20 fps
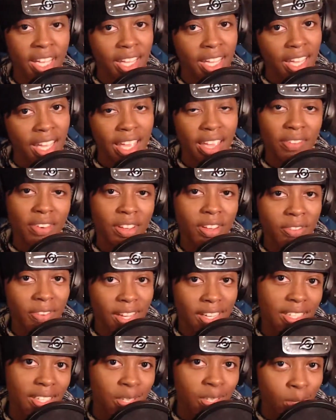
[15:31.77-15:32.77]
even if I
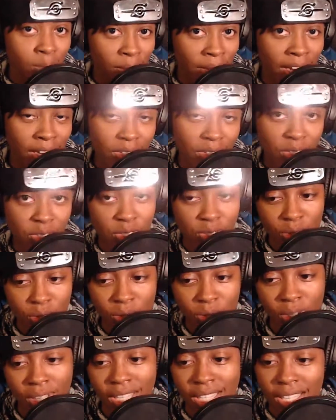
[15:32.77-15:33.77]
did go back to
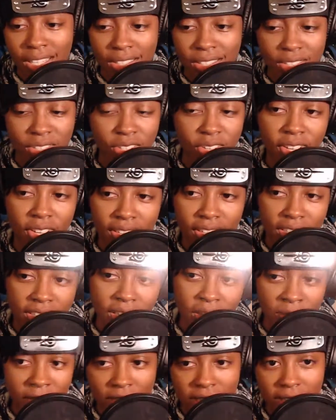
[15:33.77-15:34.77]
doing
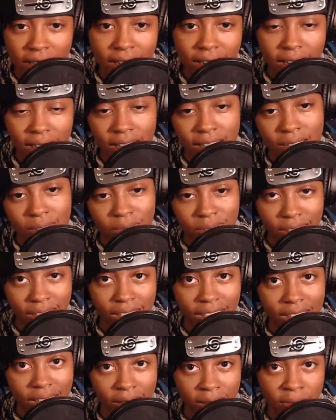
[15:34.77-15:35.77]
Achievement Sundays when I
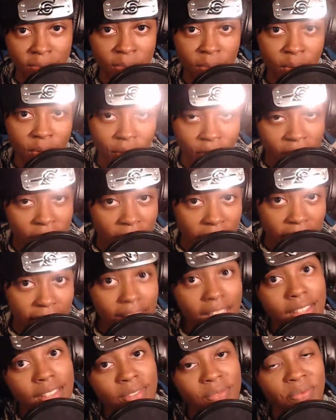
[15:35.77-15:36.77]
get better internet,
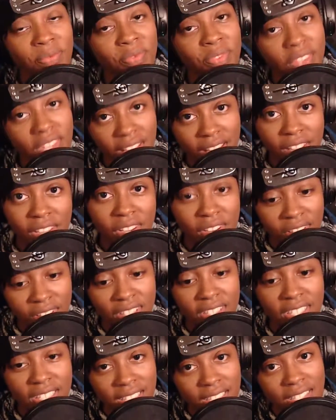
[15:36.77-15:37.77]
you know,
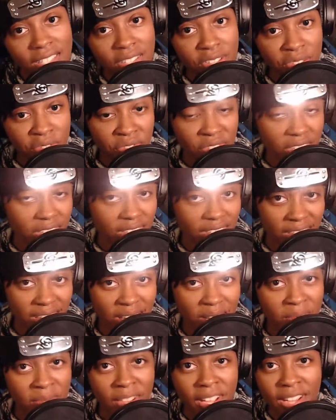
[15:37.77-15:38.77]
it still fits the theme,
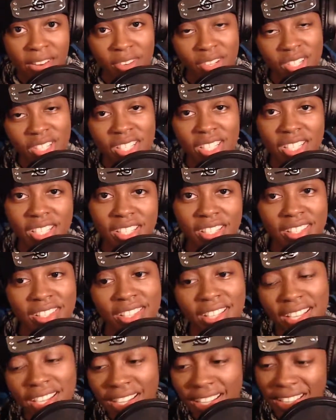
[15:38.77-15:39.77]
which is
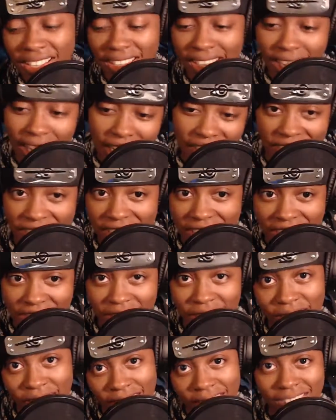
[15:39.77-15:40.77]
kind of
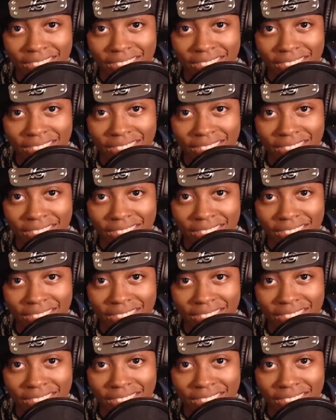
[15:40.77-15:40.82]
intentional.